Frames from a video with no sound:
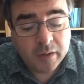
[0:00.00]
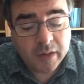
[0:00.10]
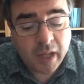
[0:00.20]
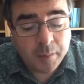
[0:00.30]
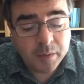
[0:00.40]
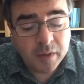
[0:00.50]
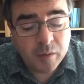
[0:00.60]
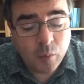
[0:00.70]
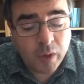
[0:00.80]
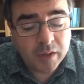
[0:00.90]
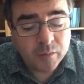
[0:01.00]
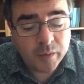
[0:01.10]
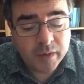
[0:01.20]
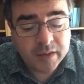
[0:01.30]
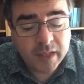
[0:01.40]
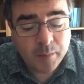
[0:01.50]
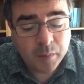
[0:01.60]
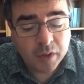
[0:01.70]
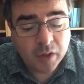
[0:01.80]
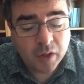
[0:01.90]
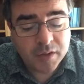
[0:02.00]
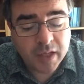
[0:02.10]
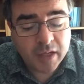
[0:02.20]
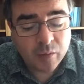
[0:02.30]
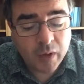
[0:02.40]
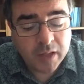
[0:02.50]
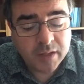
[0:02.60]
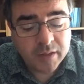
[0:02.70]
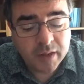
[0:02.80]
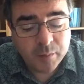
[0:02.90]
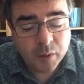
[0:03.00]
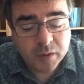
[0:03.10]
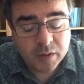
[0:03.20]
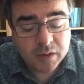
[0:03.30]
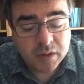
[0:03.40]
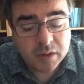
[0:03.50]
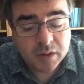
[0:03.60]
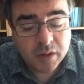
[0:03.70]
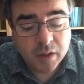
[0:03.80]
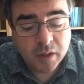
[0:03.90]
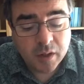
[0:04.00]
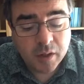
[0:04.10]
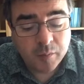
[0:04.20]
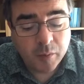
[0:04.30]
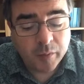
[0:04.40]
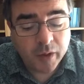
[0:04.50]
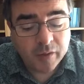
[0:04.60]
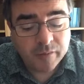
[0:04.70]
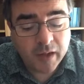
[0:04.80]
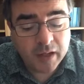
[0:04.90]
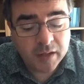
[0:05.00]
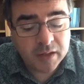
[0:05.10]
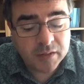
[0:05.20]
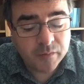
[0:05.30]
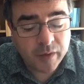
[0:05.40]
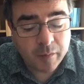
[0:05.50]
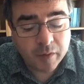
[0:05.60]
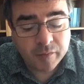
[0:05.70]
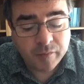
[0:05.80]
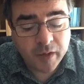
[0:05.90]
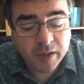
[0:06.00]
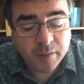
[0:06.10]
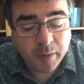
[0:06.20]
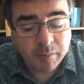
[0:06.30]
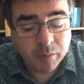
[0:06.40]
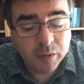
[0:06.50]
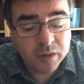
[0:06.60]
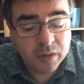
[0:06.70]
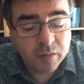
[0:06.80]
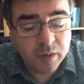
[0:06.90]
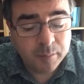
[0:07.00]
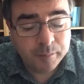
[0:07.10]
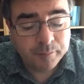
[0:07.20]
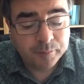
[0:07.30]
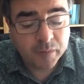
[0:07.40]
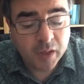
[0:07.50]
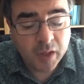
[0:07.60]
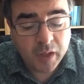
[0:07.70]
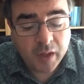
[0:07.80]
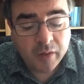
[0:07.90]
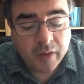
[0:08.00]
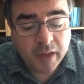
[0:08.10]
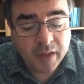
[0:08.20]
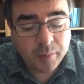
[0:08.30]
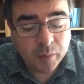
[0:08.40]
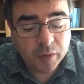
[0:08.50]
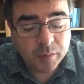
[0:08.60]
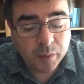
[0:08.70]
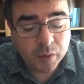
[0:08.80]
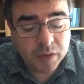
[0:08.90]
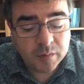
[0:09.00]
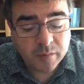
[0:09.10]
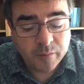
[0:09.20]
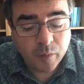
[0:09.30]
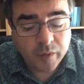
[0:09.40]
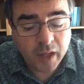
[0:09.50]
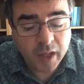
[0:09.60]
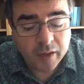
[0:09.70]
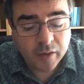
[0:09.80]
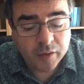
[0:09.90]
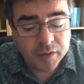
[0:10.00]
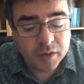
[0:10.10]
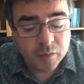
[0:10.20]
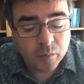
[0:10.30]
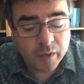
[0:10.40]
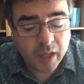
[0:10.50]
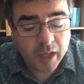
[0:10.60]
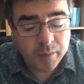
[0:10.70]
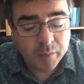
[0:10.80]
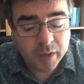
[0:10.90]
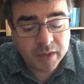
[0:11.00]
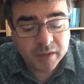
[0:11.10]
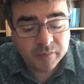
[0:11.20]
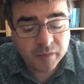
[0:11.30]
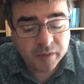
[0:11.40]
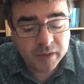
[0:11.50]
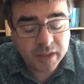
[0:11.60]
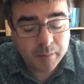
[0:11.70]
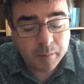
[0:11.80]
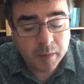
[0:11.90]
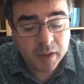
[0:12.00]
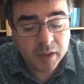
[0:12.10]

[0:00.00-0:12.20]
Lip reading: The captain went with his temple guards and arrested the apostles, but without violence, for they were afraid the people would stone them. Then they brought the apostles before the high council, where the high priest confronted them.